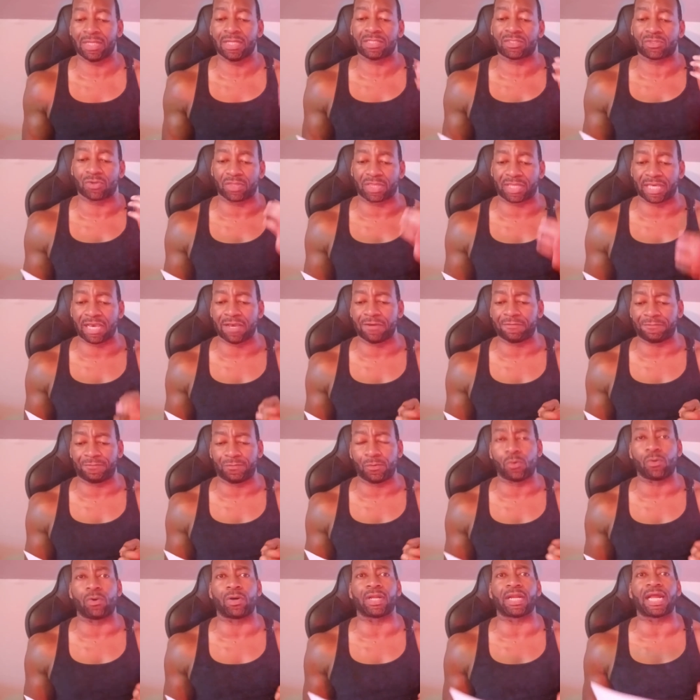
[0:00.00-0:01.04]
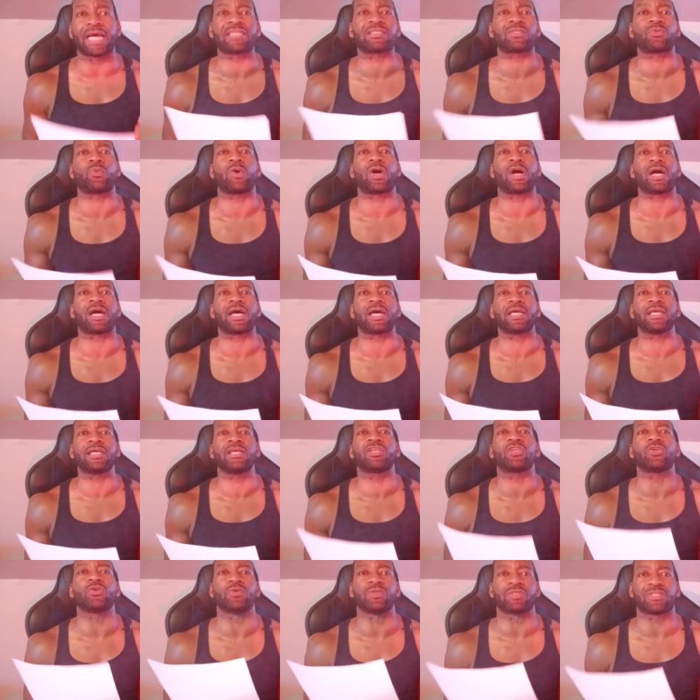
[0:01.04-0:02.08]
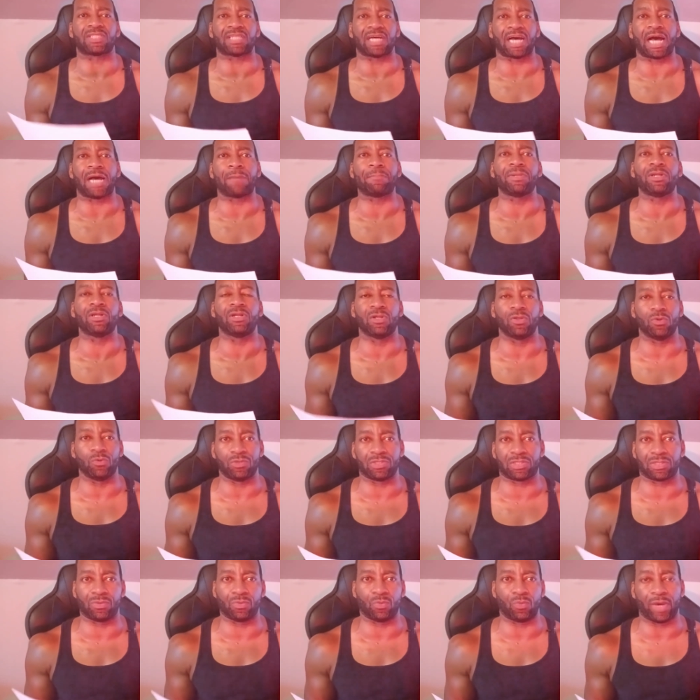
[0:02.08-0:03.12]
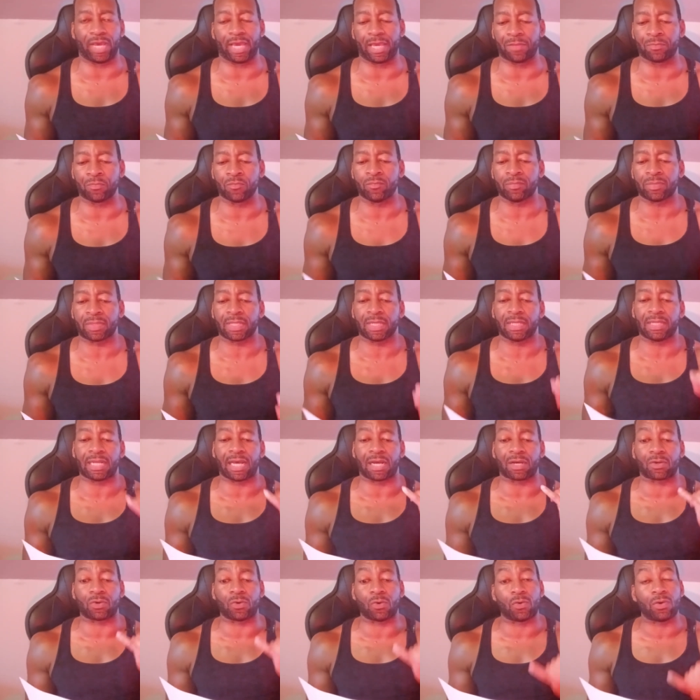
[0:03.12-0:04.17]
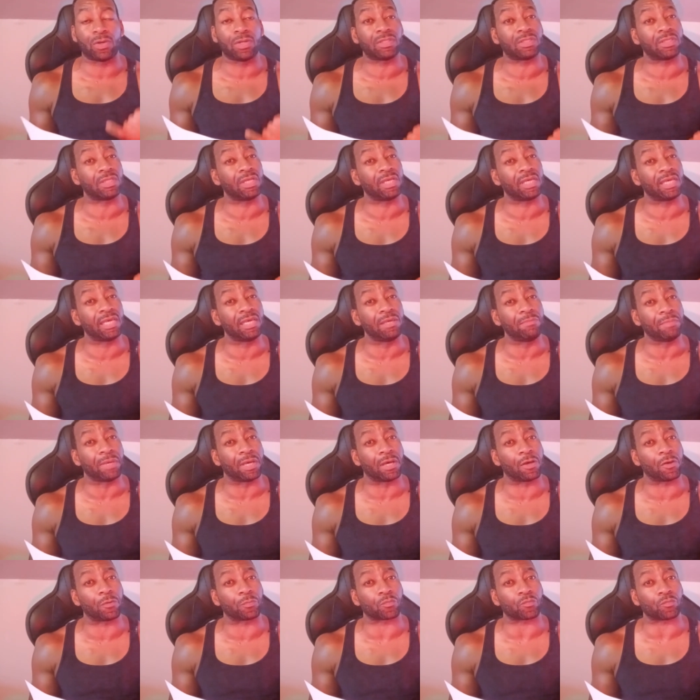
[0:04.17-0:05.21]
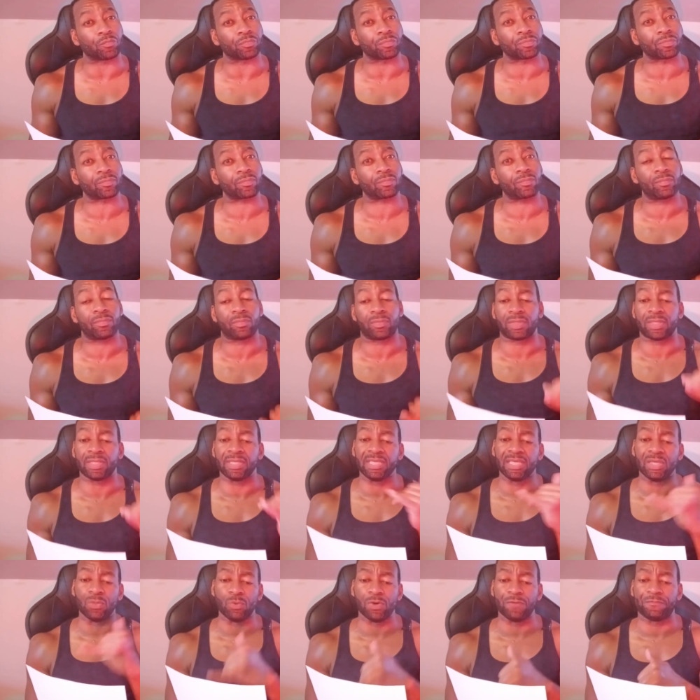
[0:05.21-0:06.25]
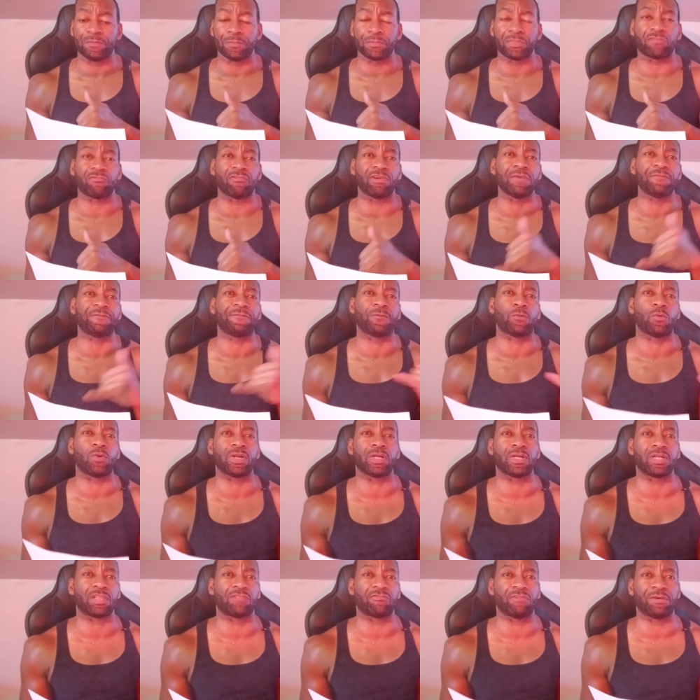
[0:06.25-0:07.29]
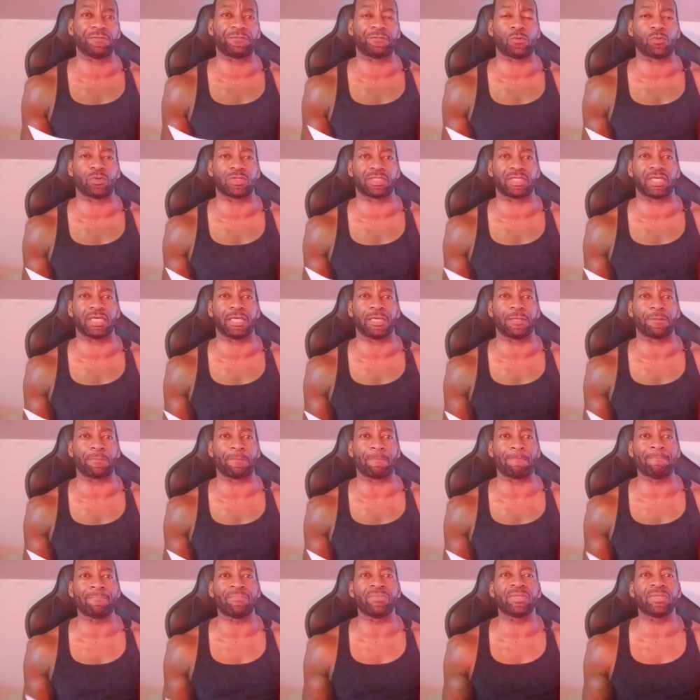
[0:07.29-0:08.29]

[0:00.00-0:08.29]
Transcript: So therefore, that's why you stop losing weight. Now, according to the email, you went from 340 to 314.